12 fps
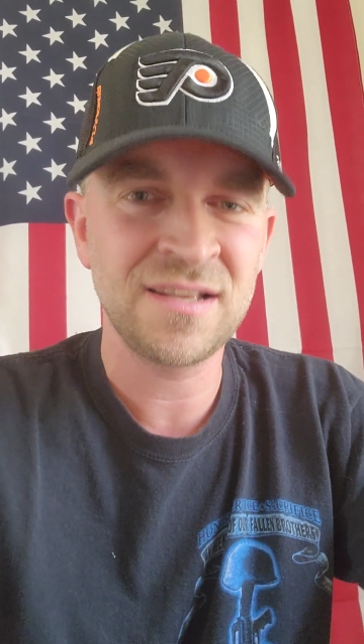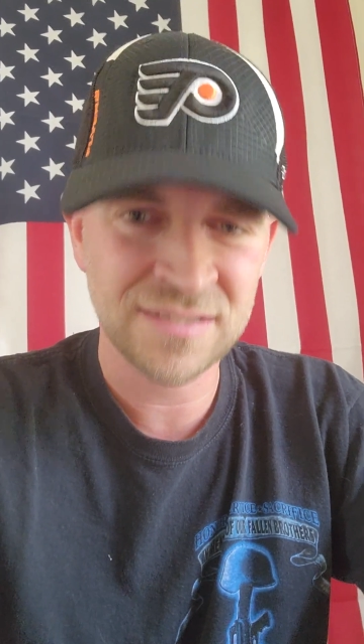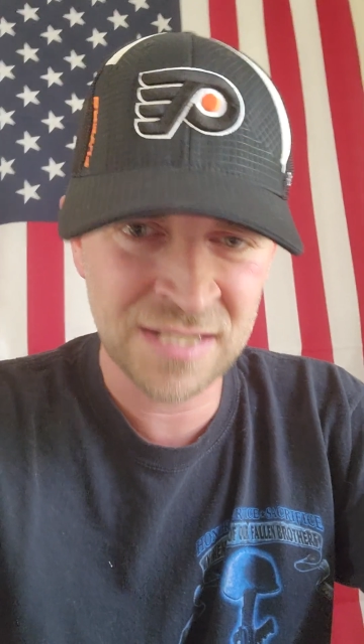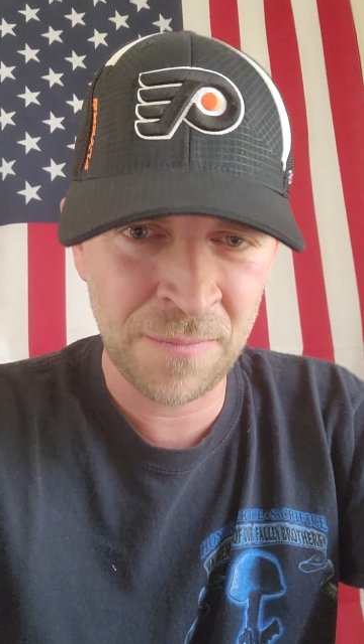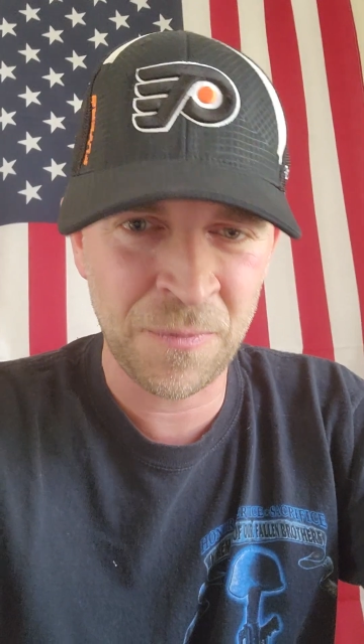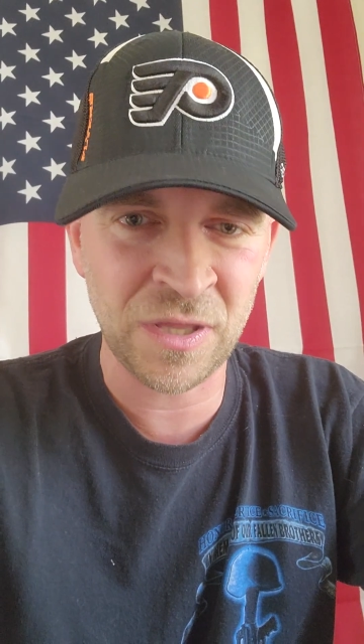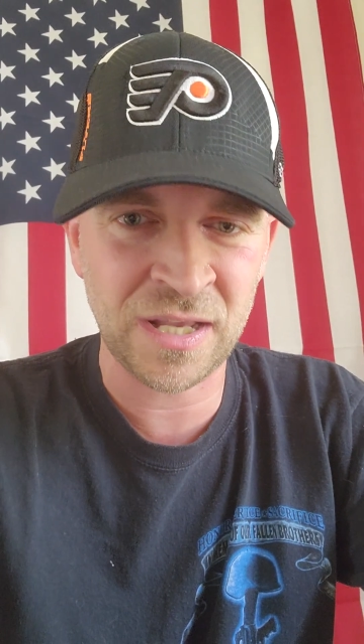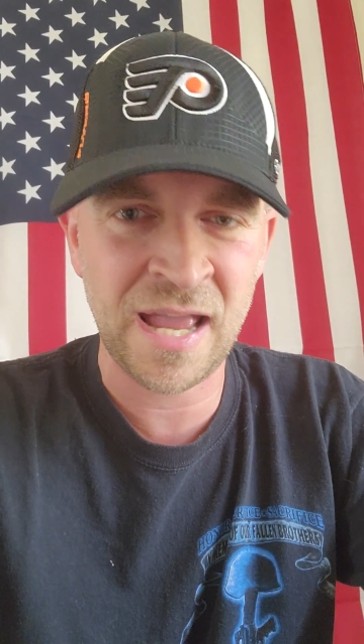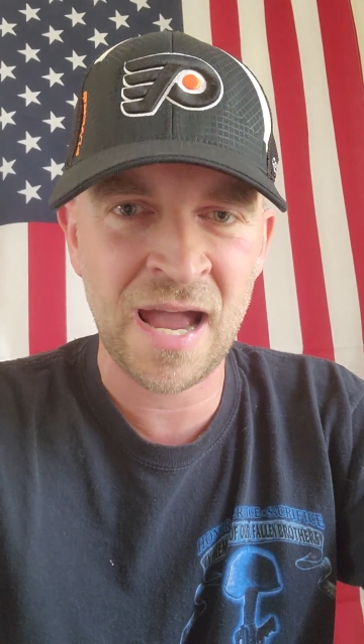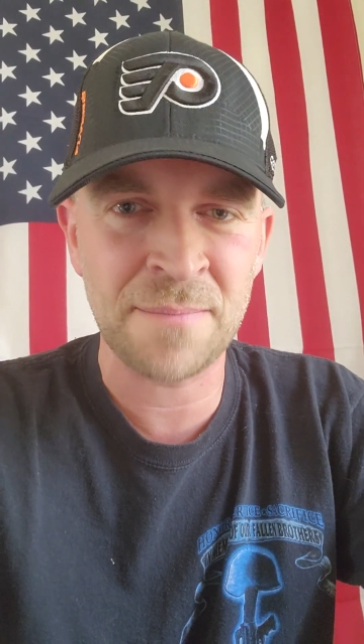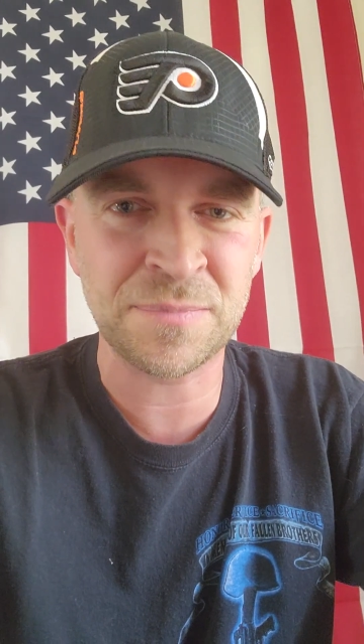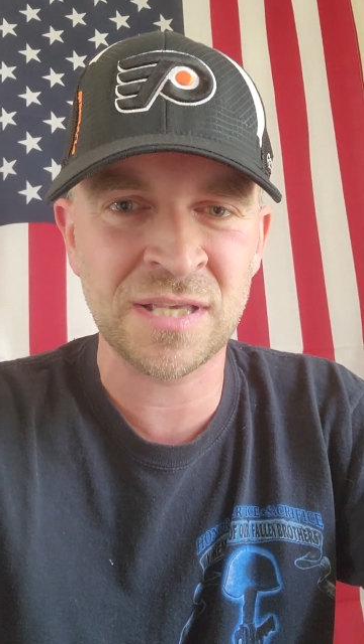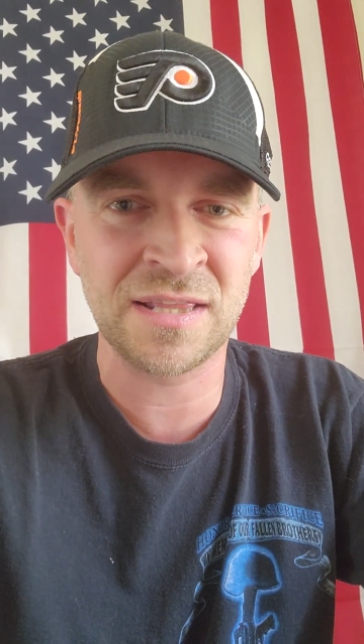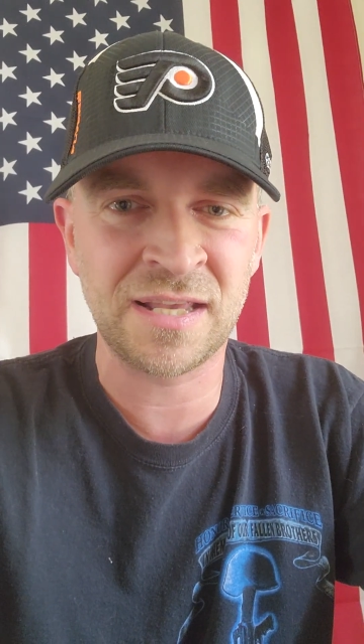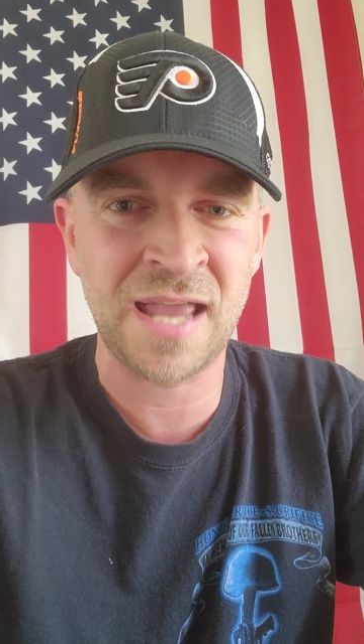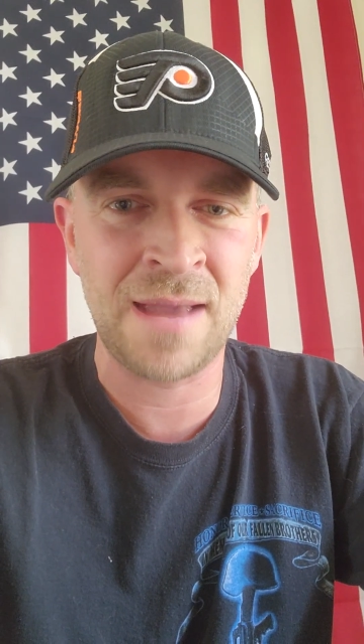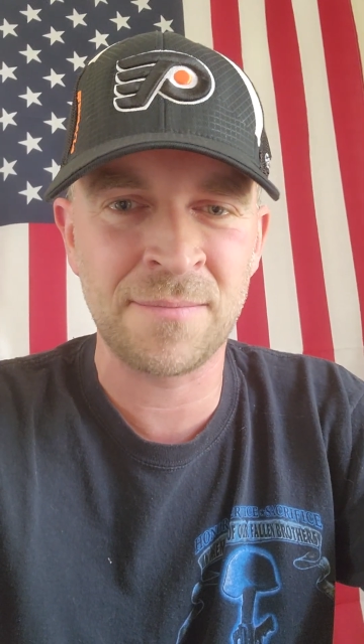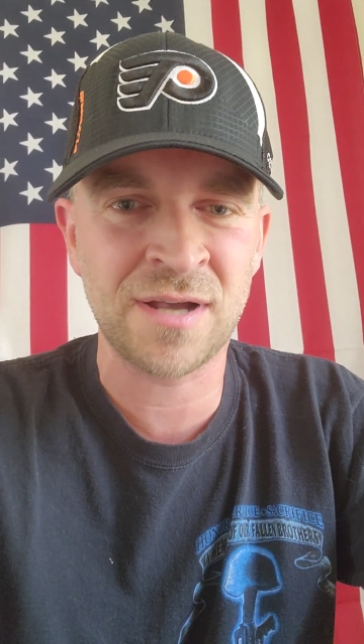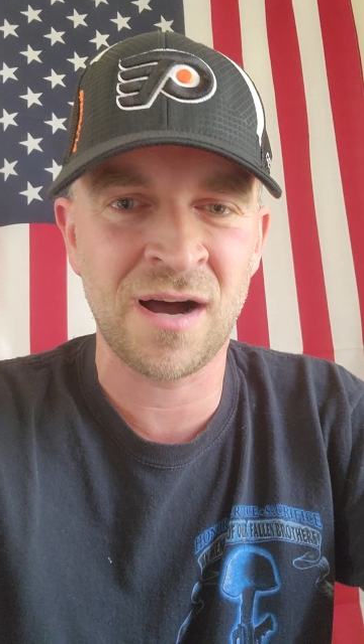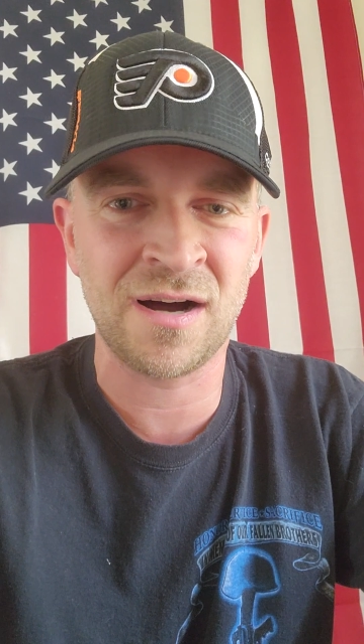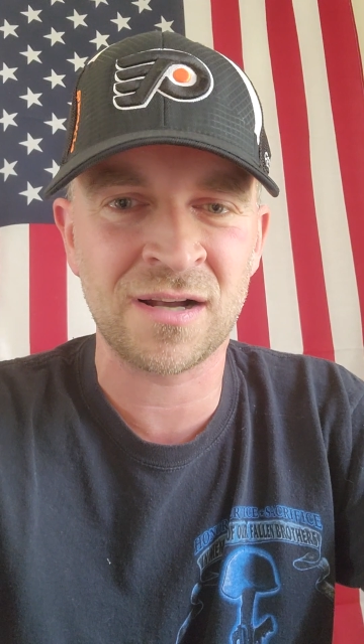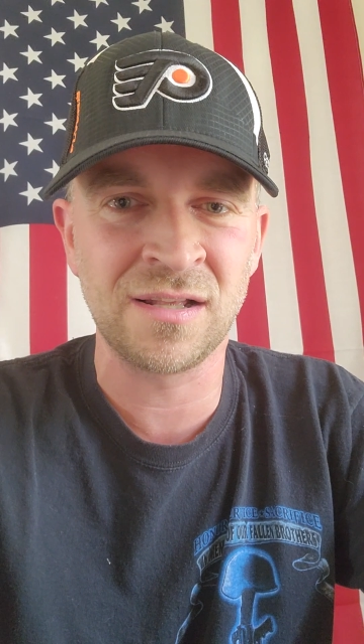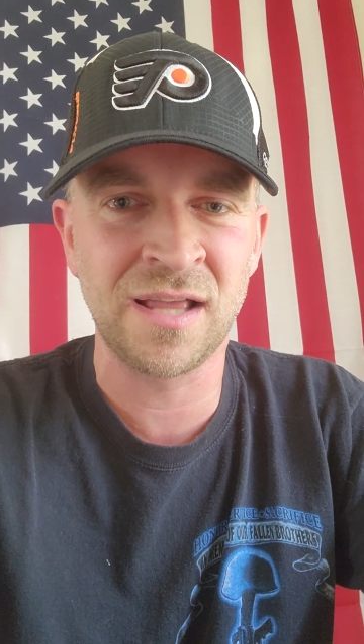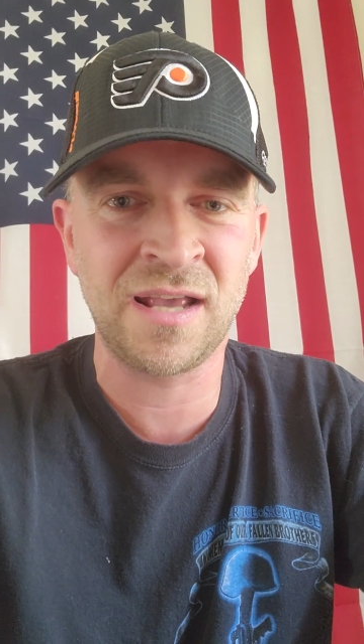Tip of the cap to the
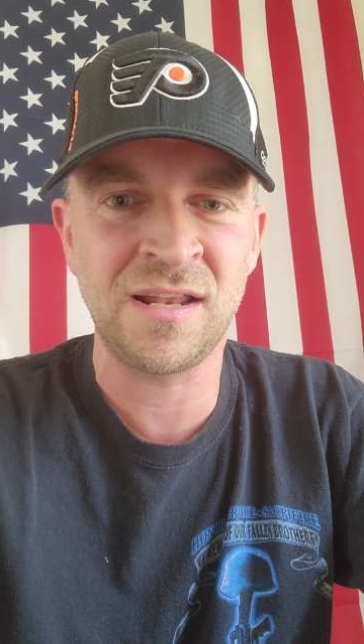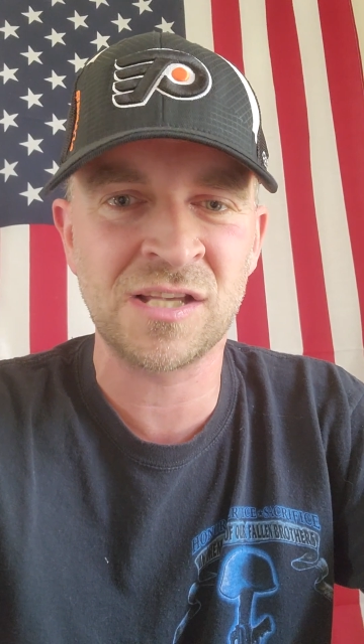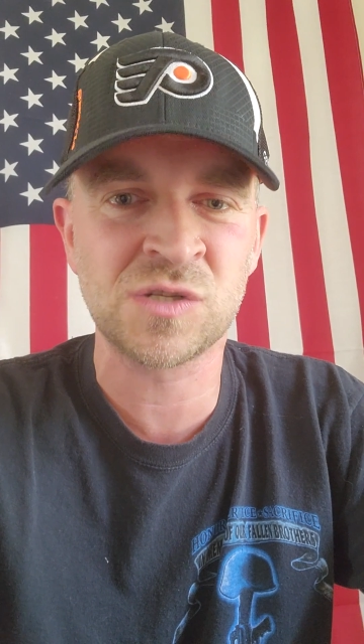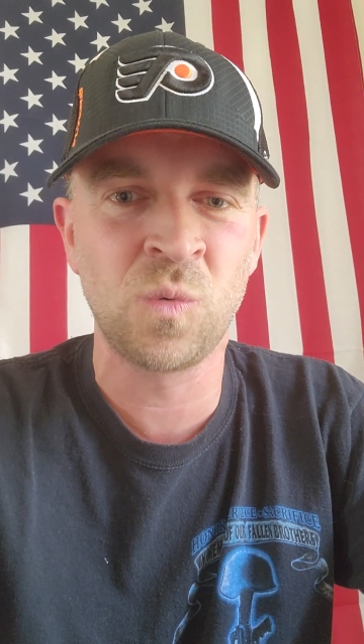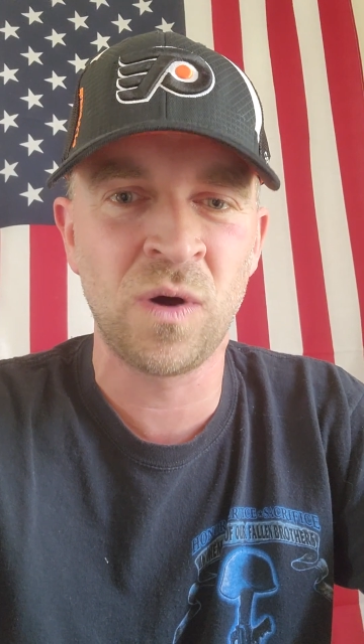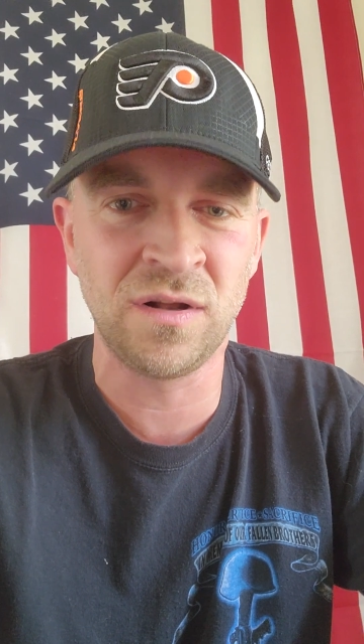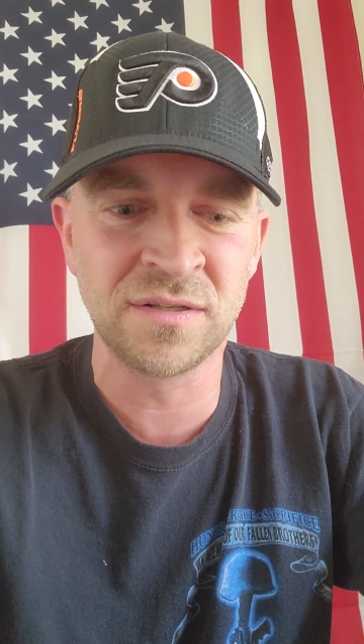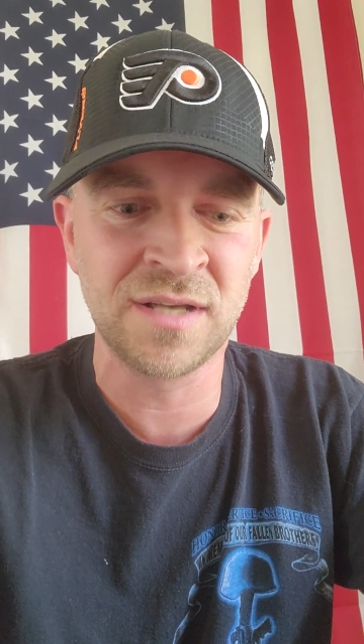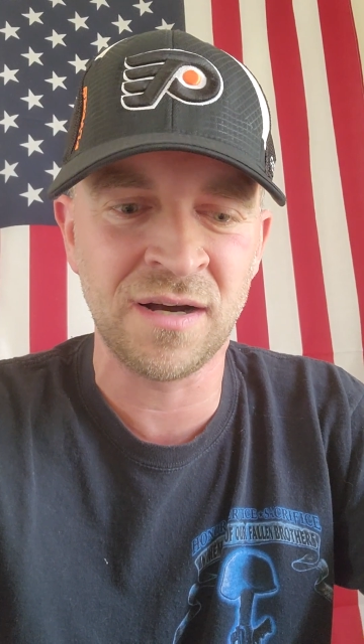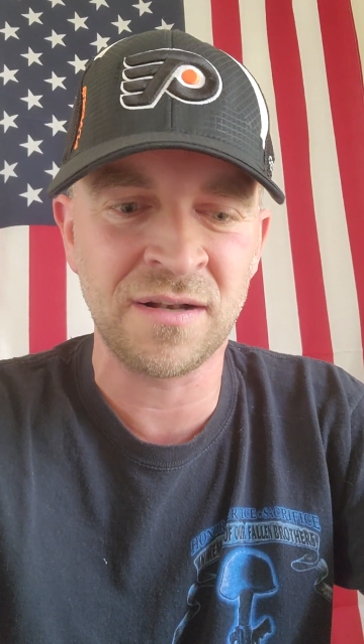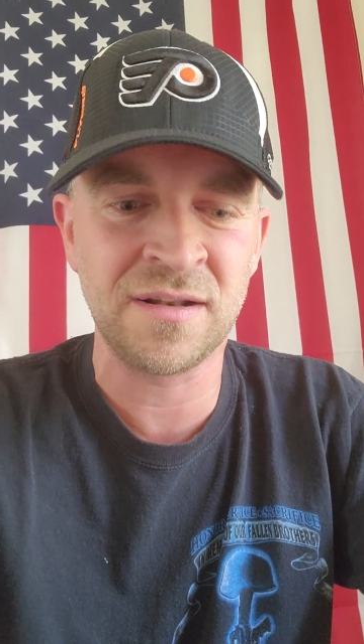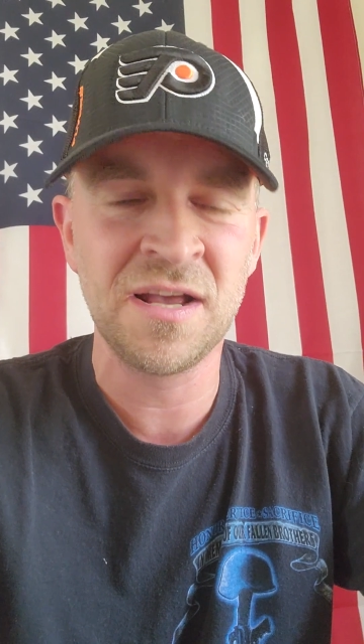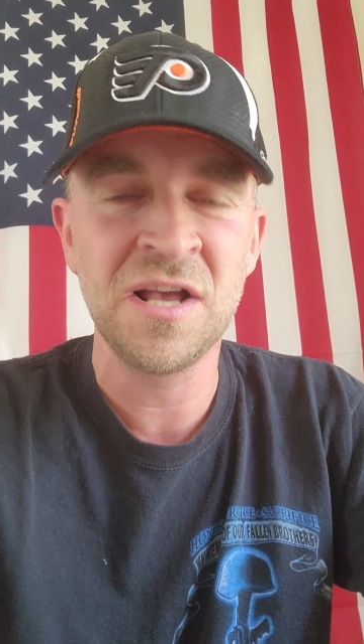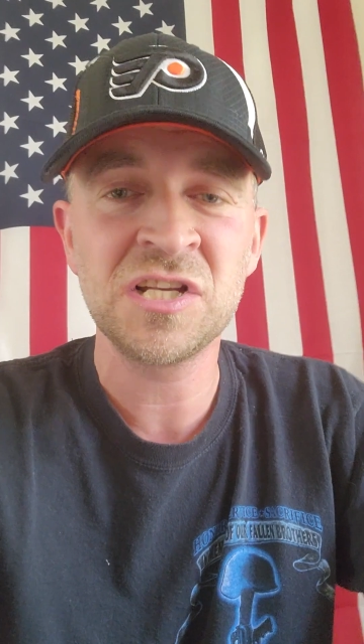Gamecock ladies. Well done.